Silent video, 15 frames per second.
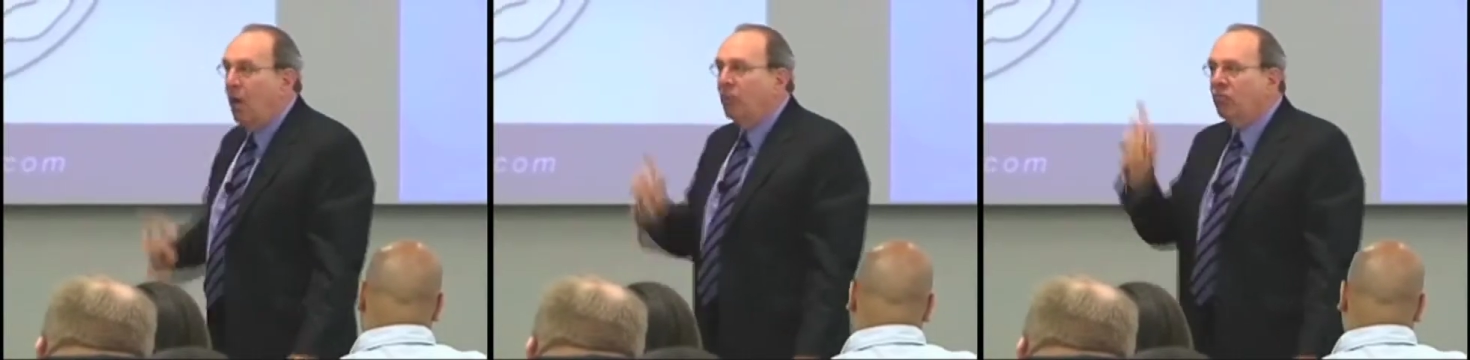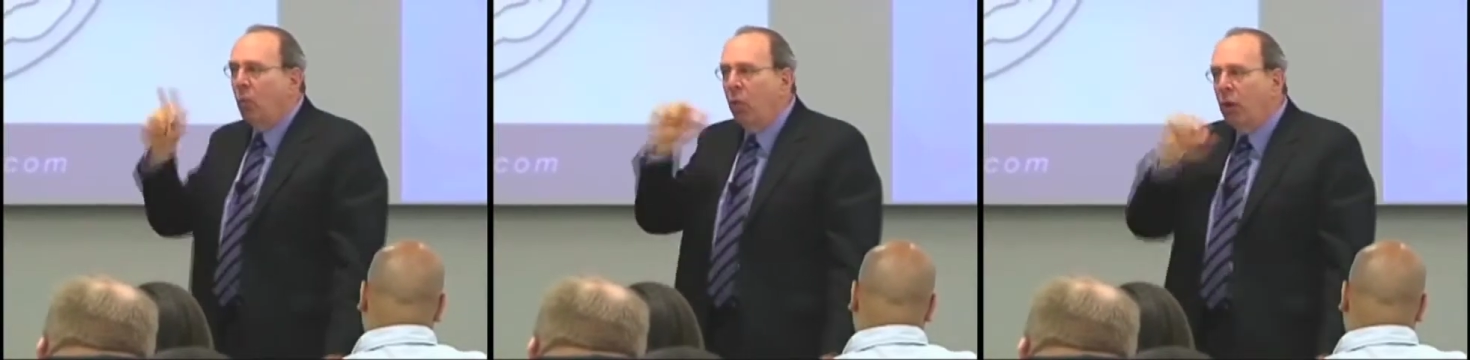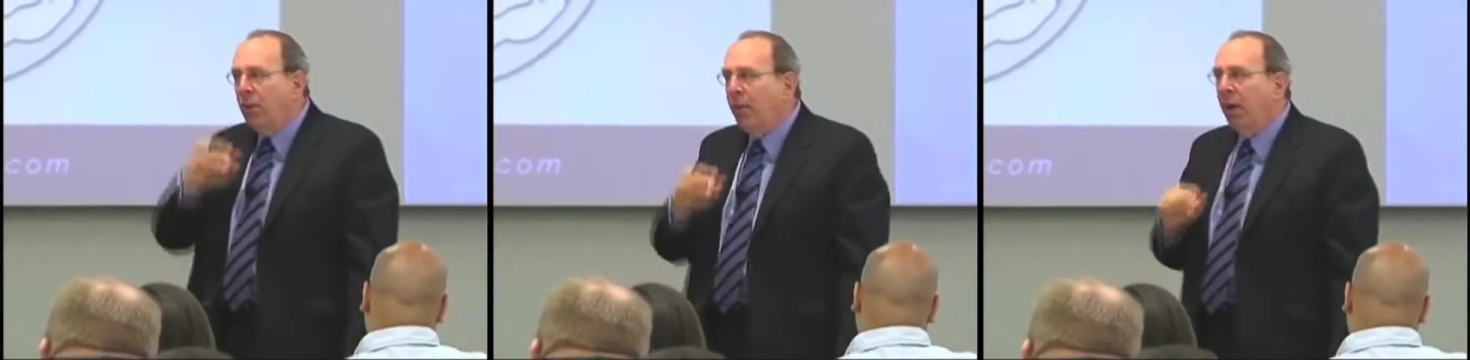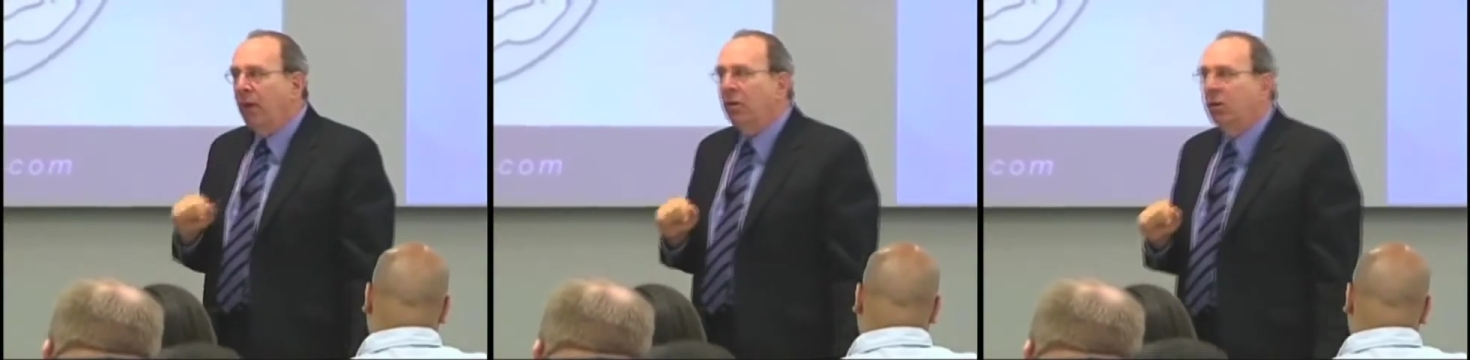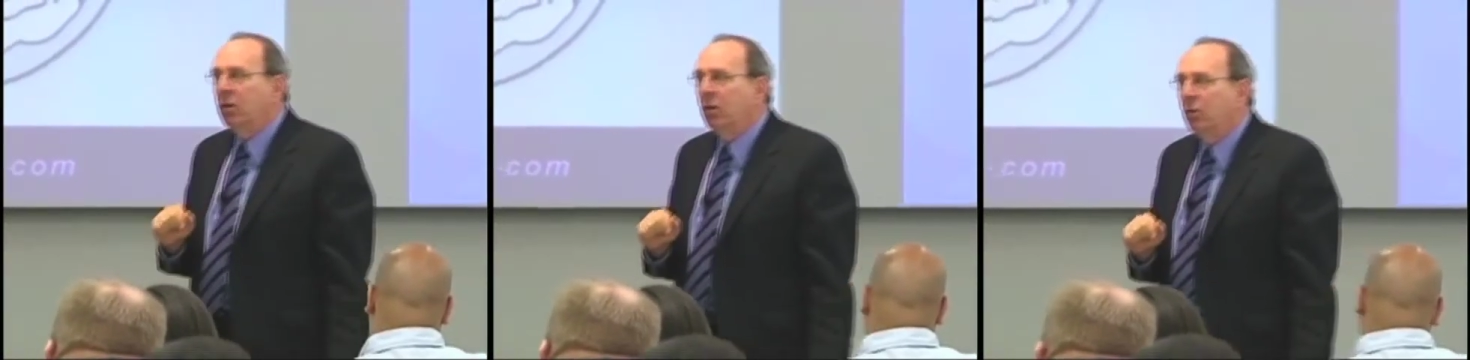So, what
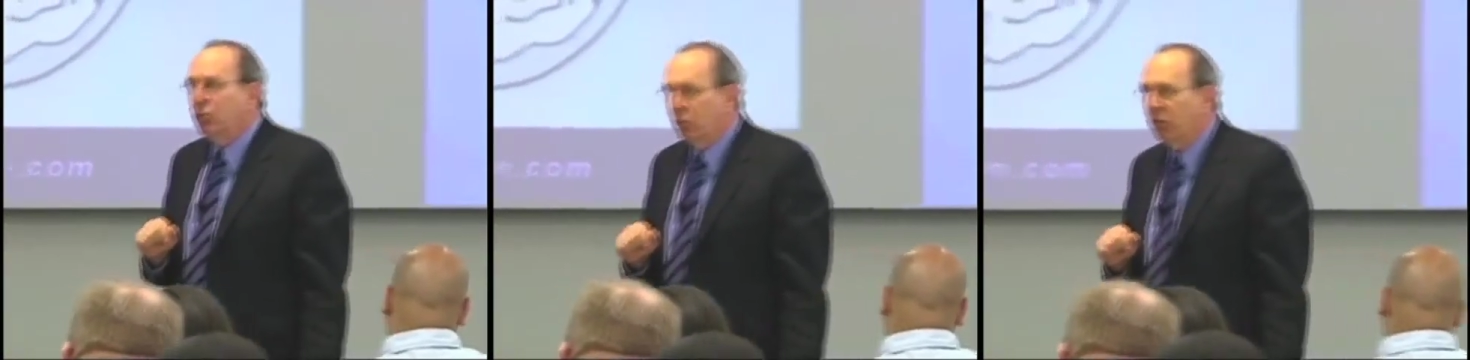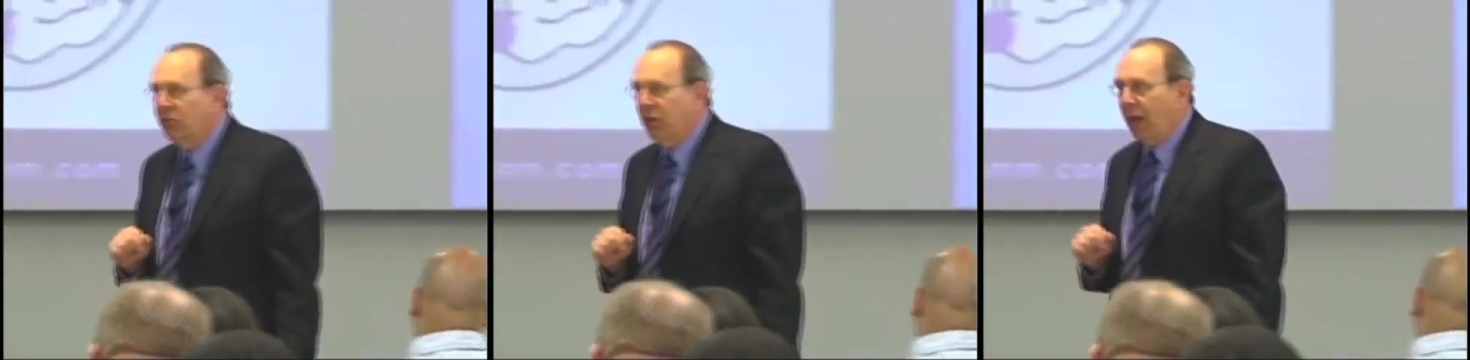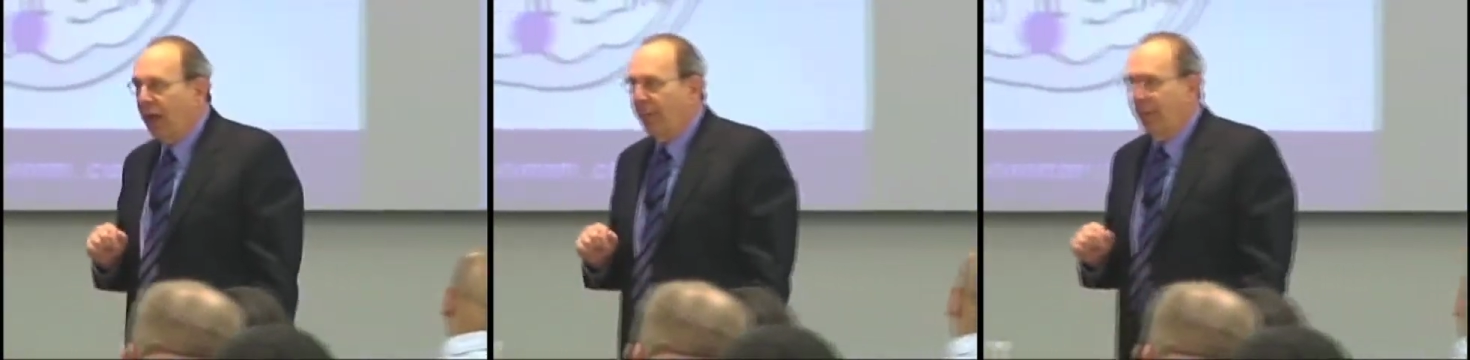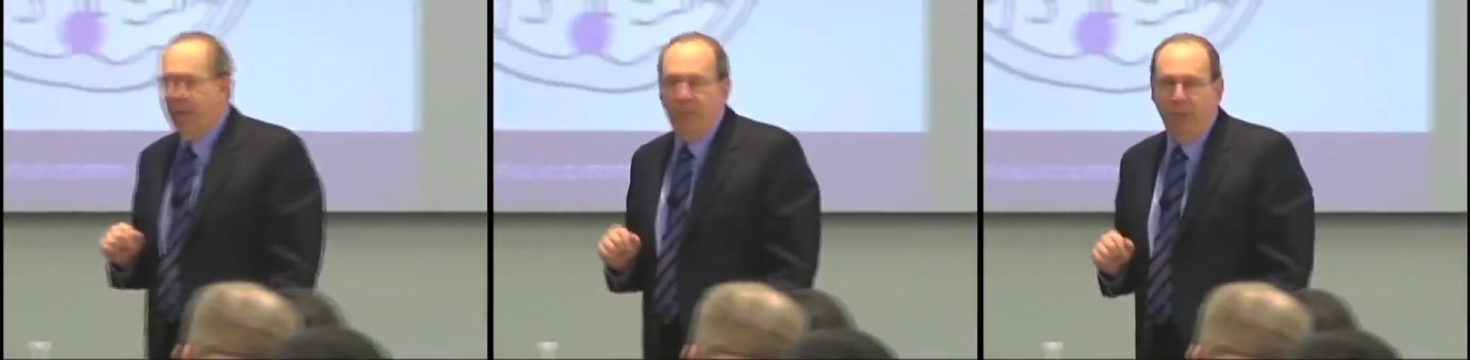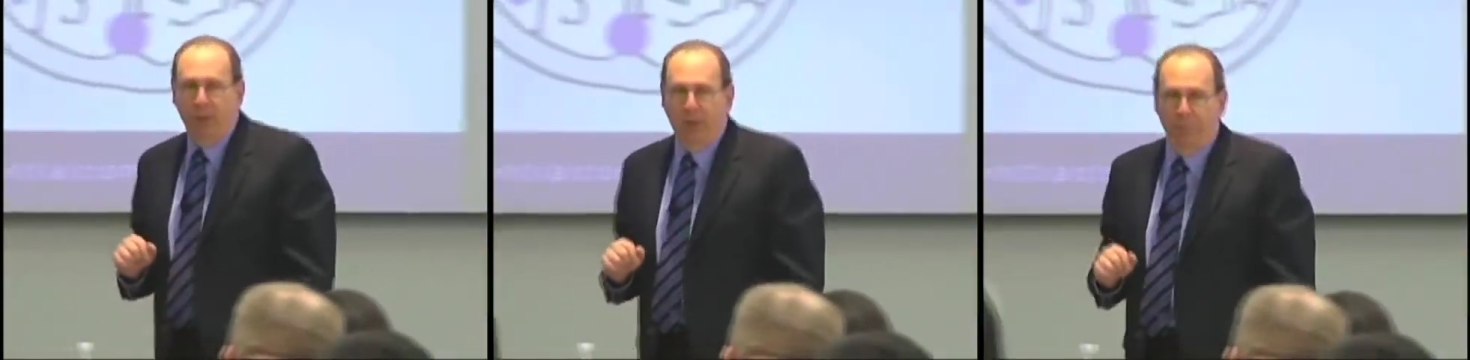about girls like
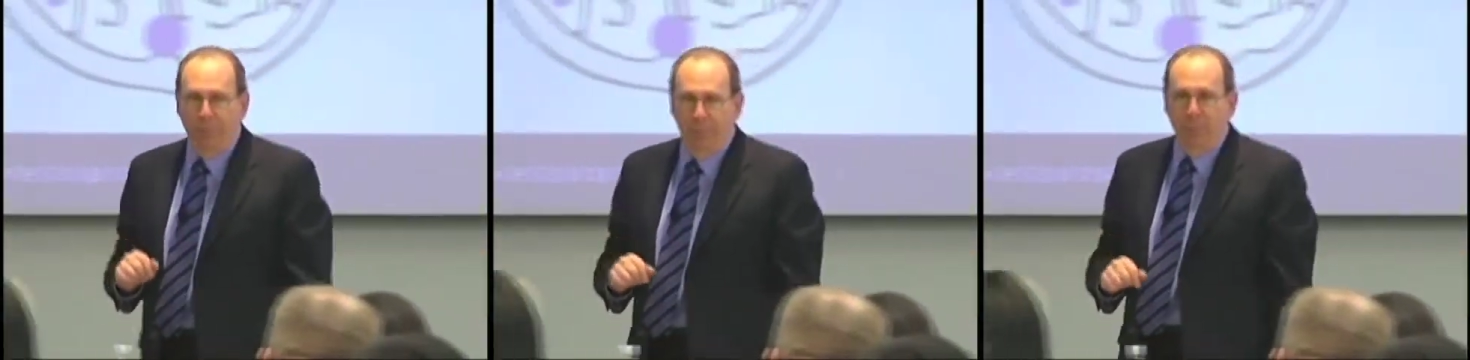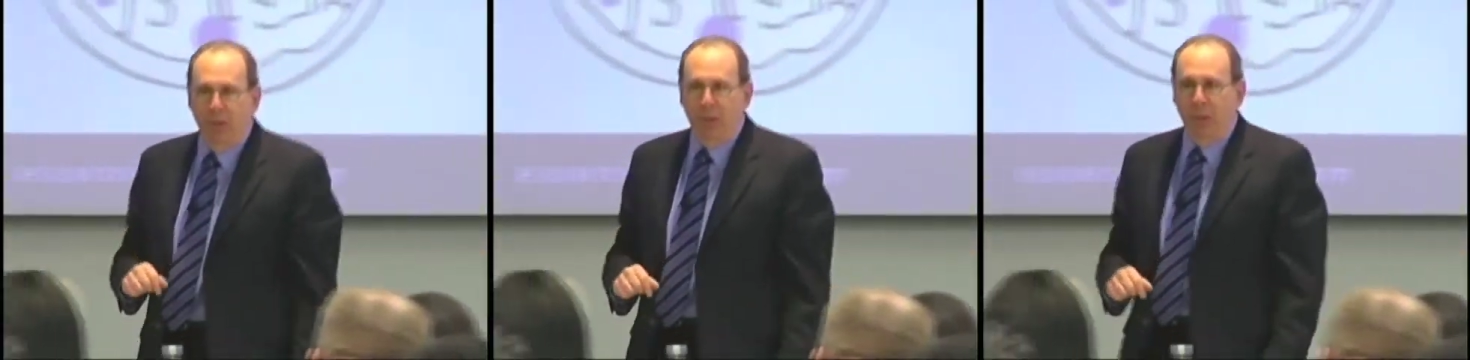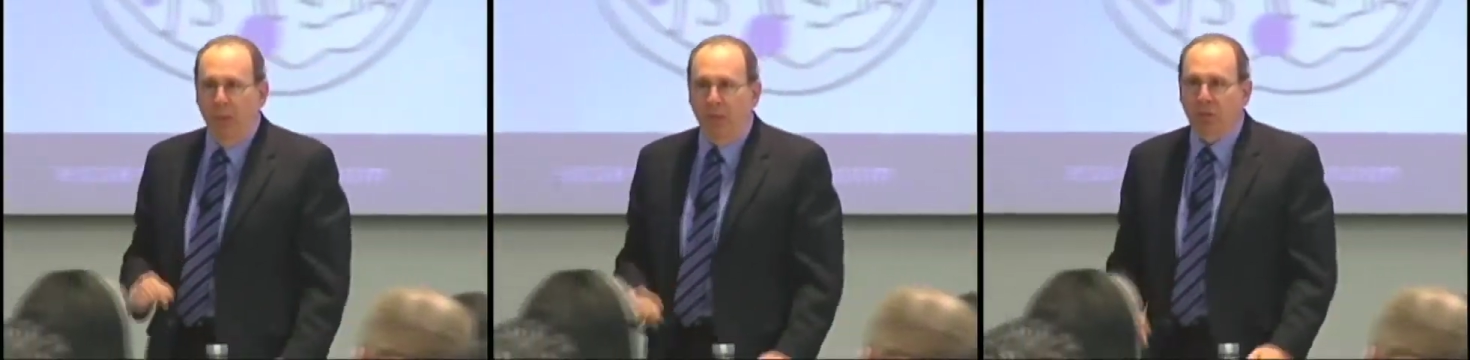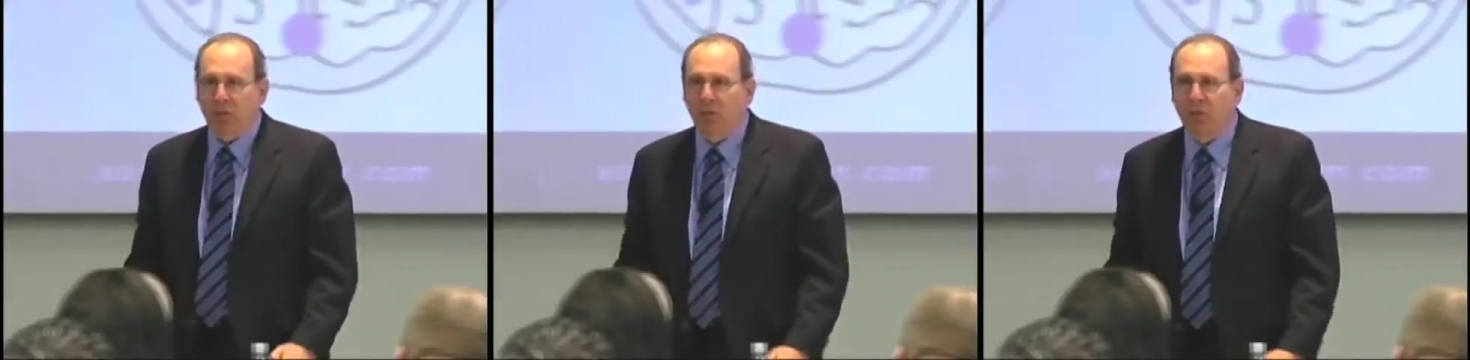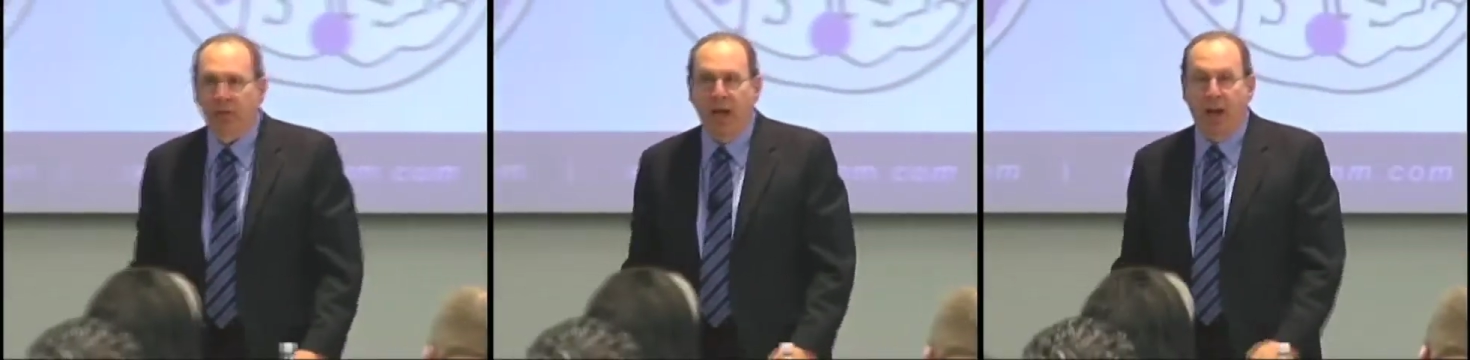people? Let me
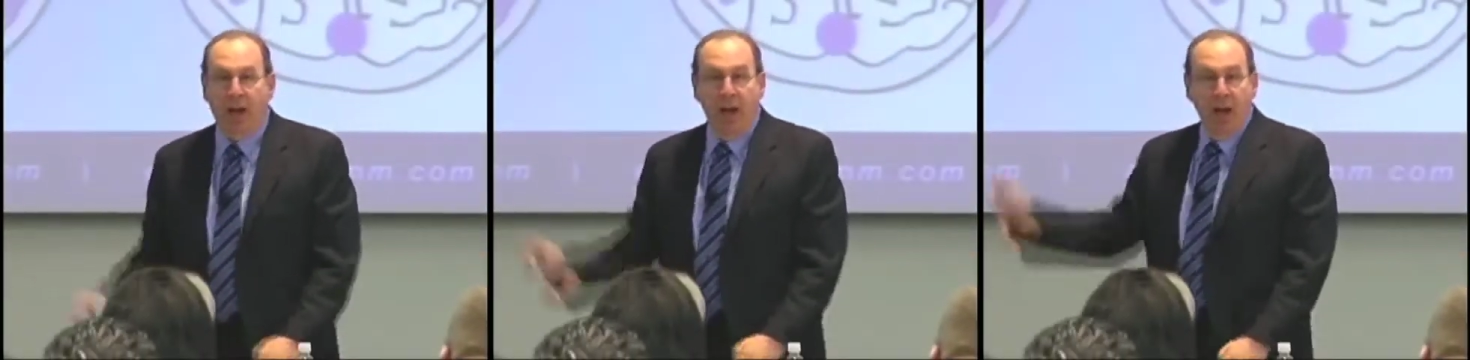show you that.